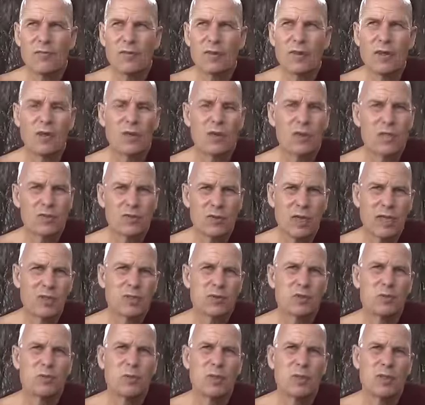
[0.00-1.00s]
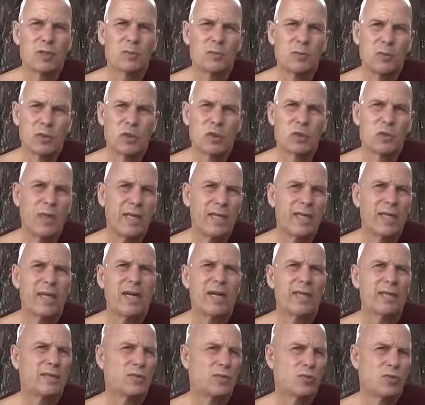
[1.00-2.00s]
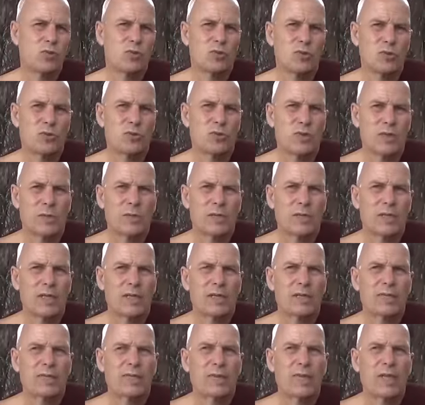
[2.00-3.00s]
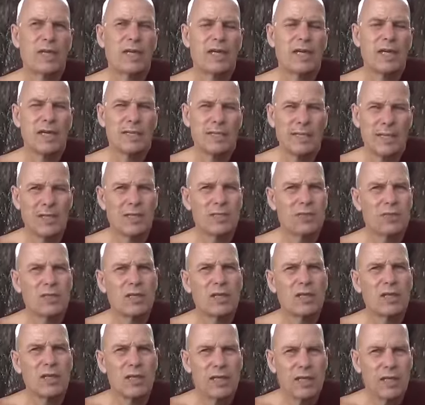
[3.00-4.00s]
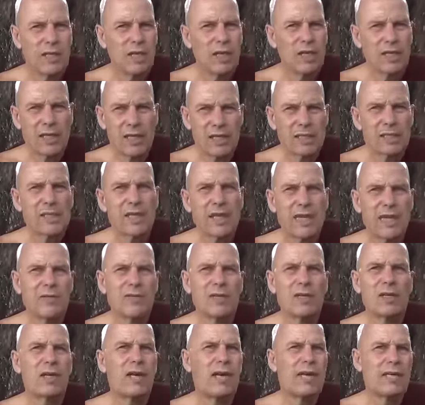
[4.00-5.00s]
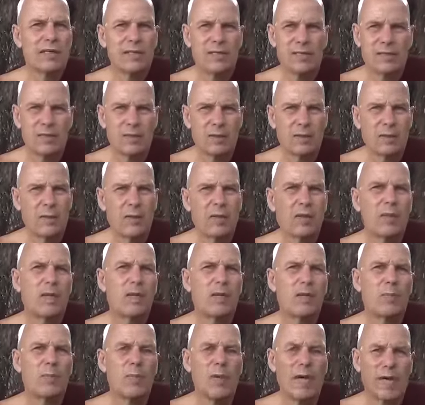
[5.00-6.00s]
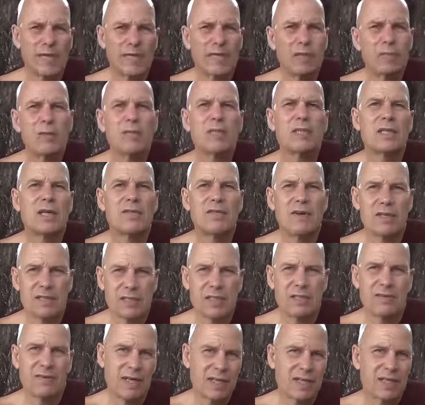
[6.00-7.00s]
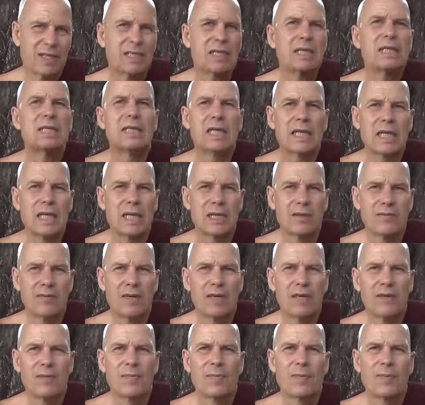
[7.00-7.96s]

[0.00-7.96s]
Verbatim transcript: He only tries to per persuade others to do something. And that is, on his level, uh, parinimitta vasavati deva.